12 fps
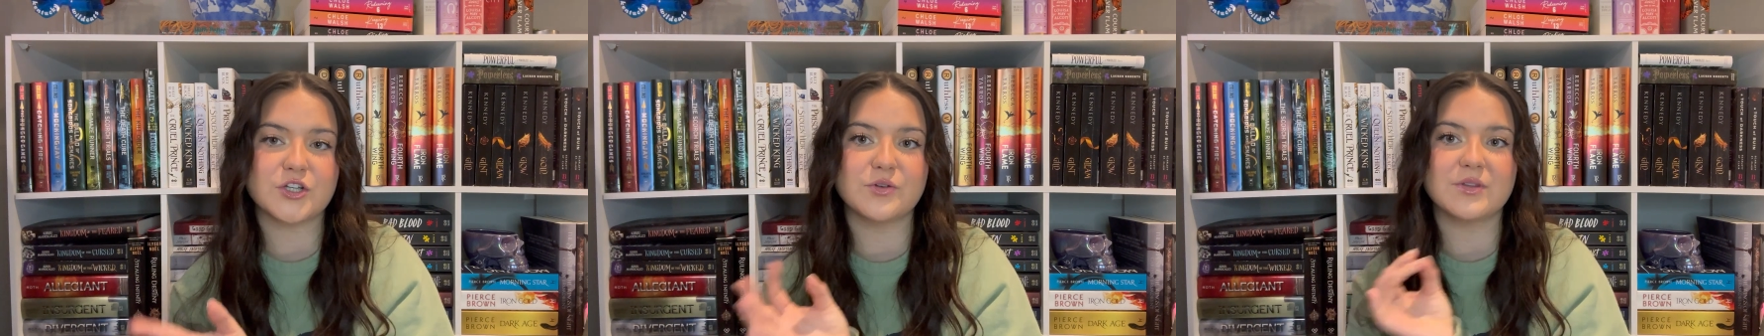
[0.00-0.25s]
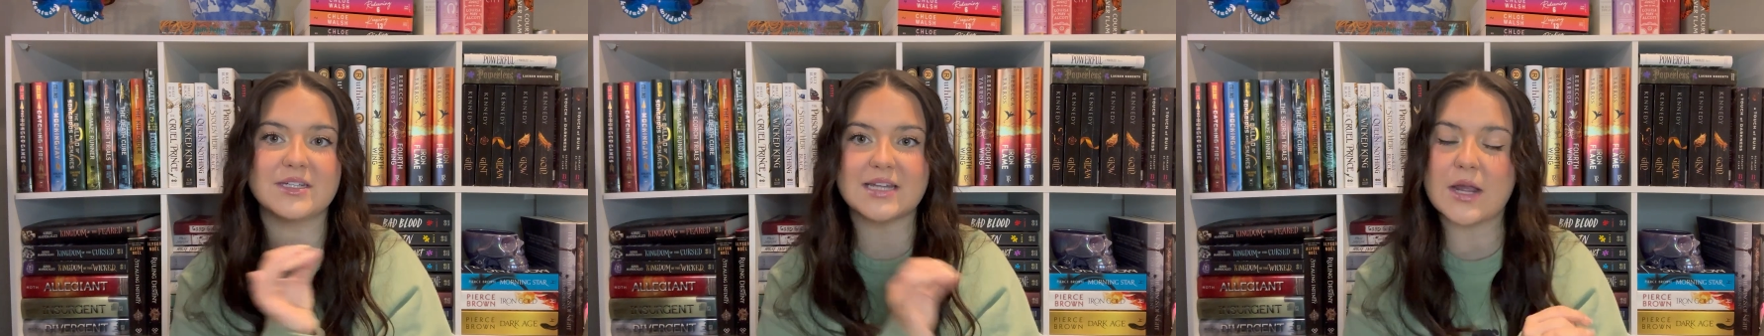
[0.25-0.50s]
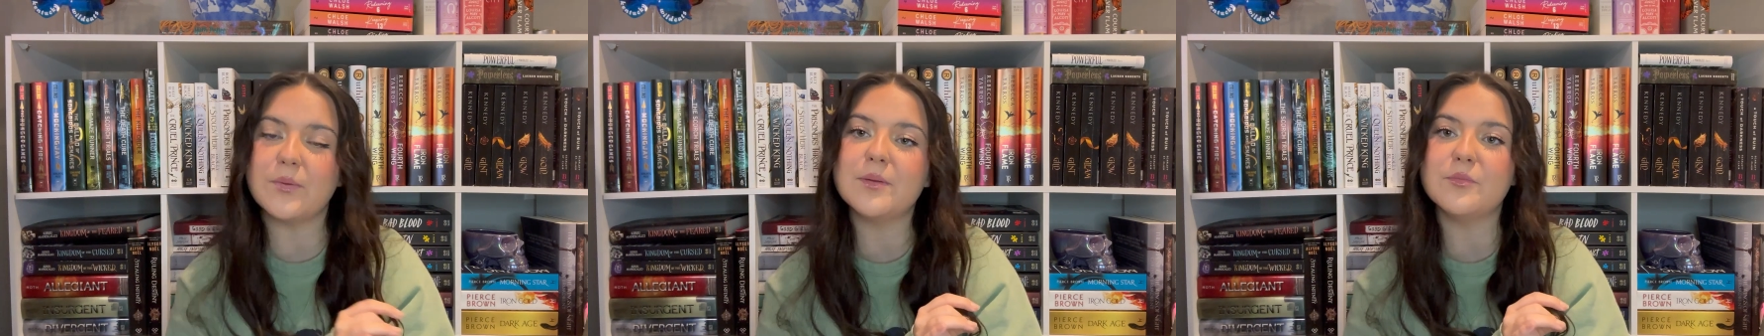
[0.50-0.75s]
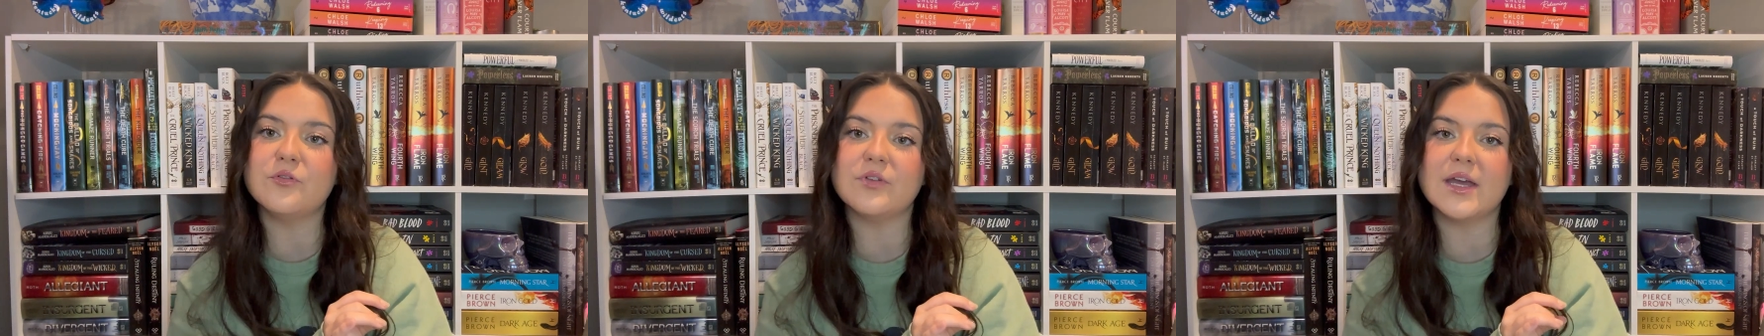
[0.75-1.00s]
to the day we
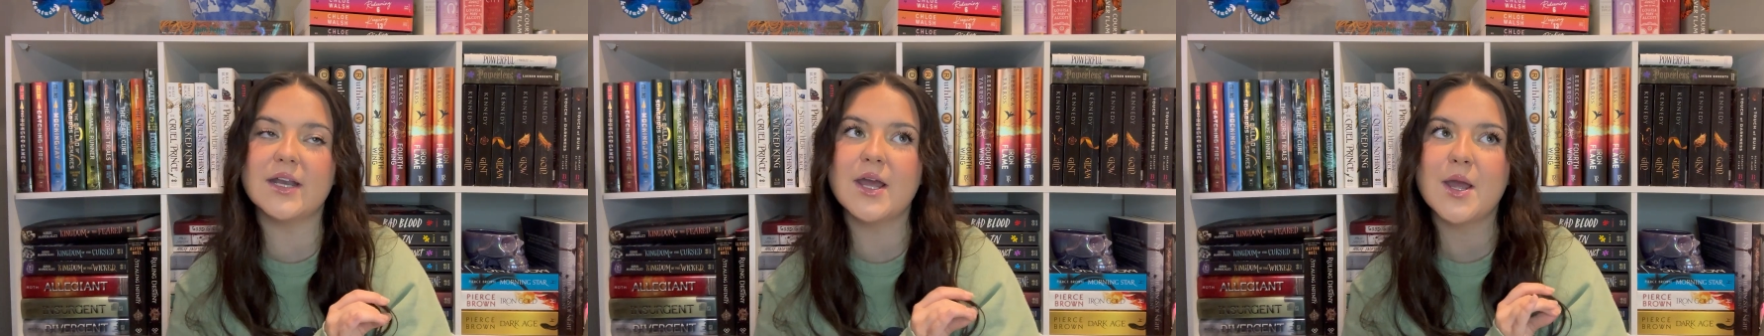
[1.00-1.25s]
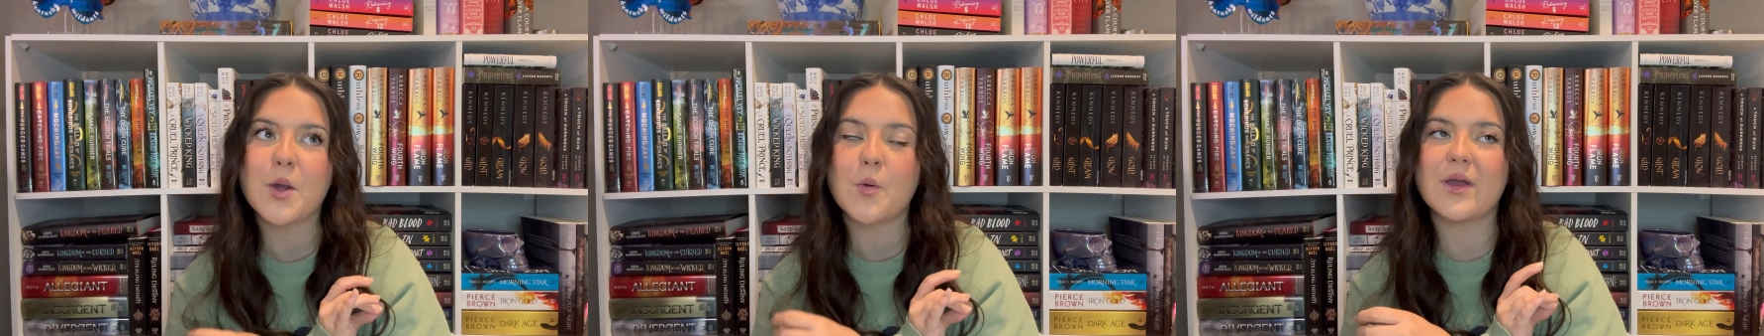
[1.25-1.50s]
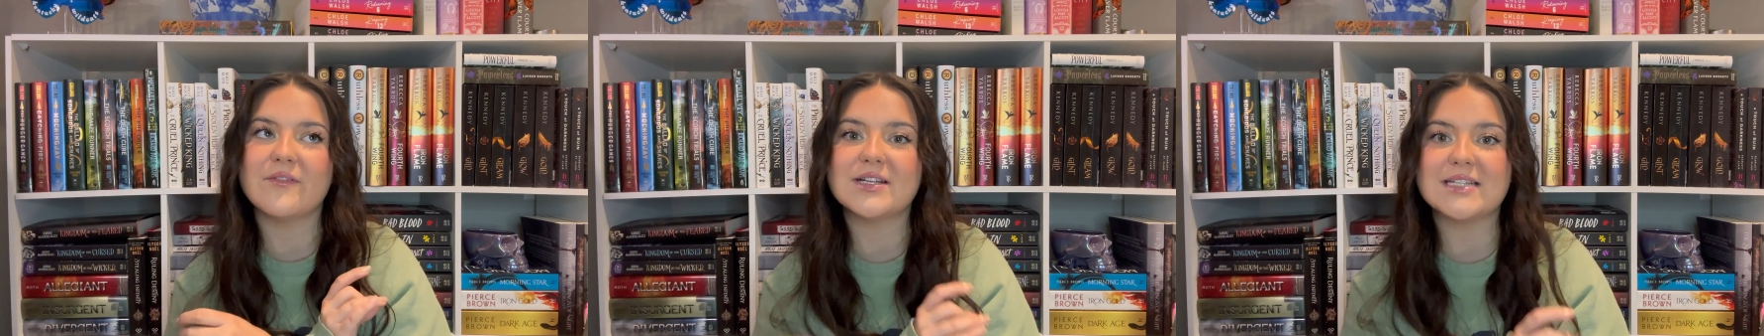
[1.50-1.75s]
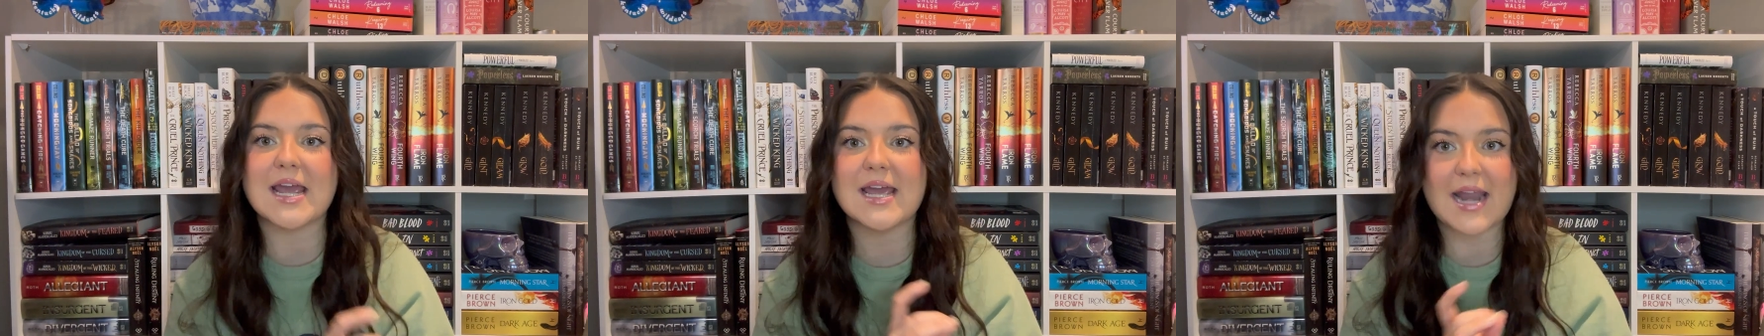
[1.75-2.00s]
move in, we have a
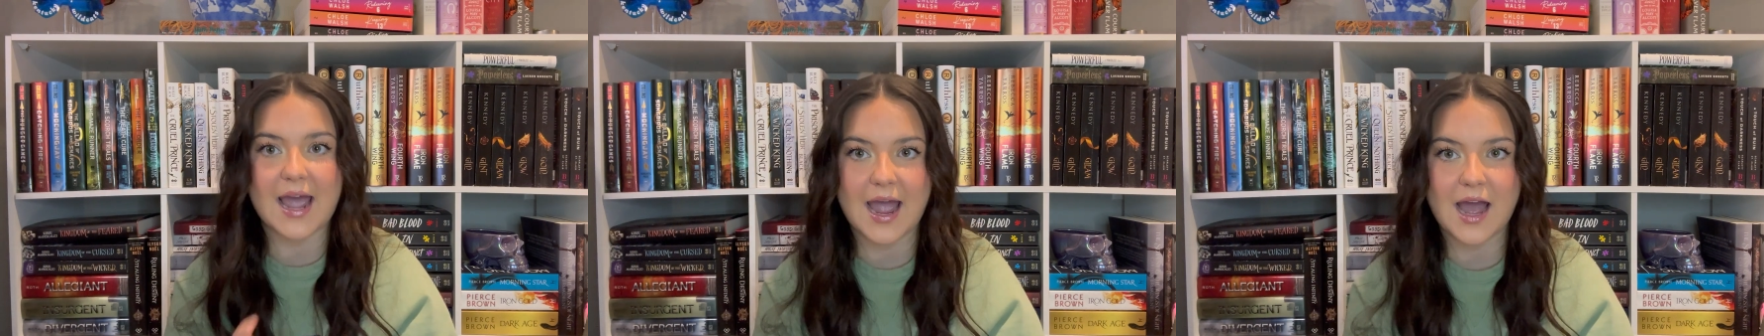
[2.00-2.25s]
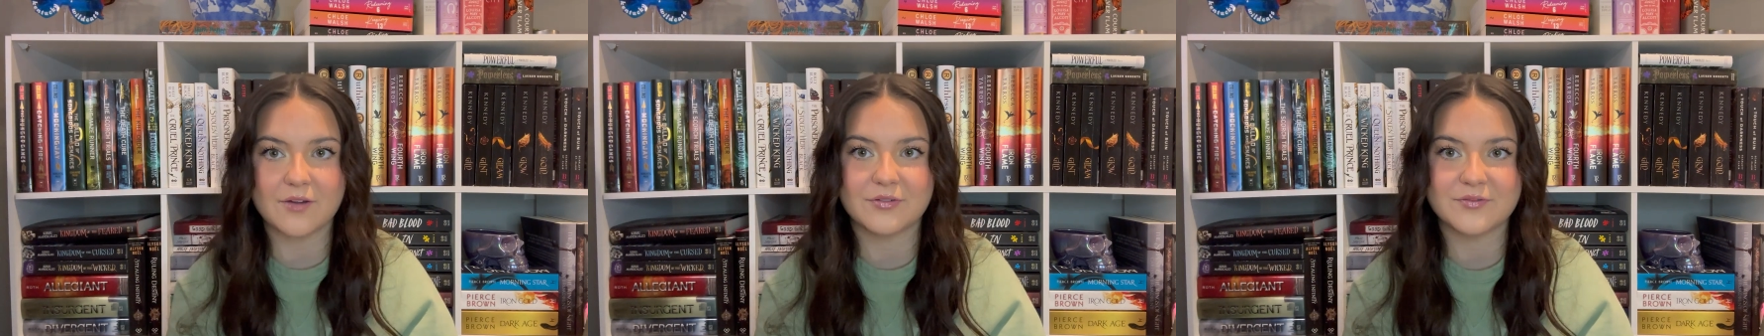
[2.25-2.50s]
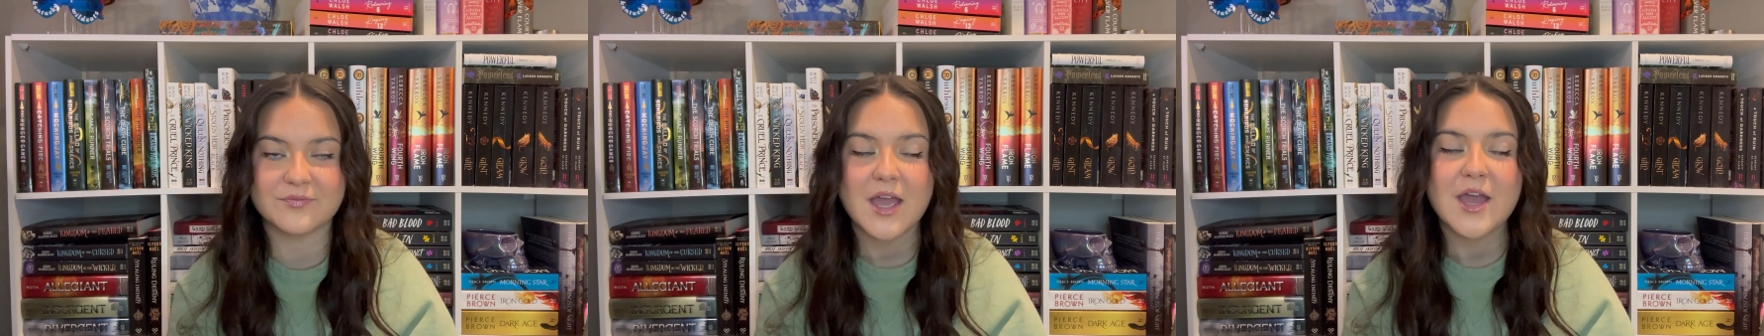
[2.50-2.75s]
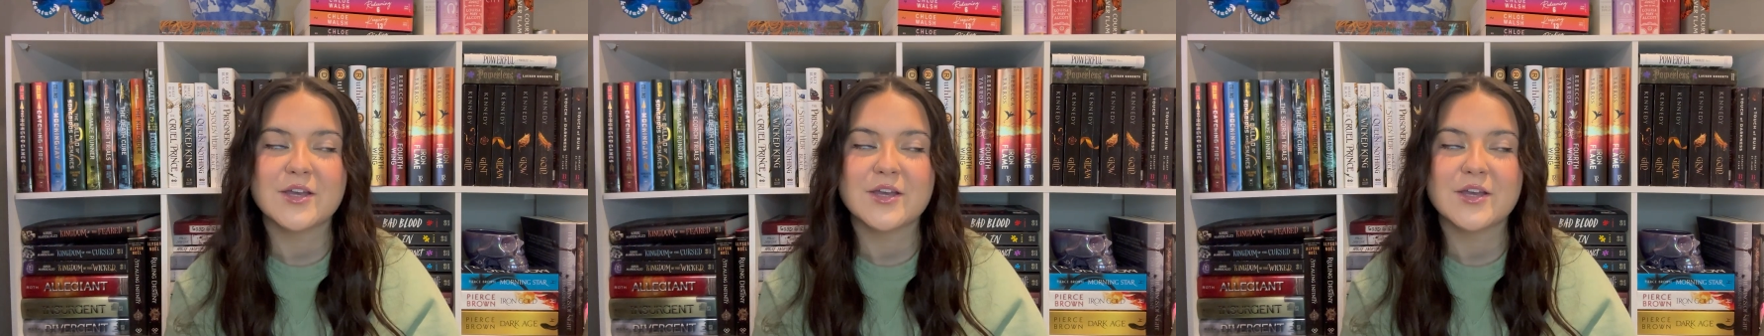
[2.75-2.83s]
day and a half.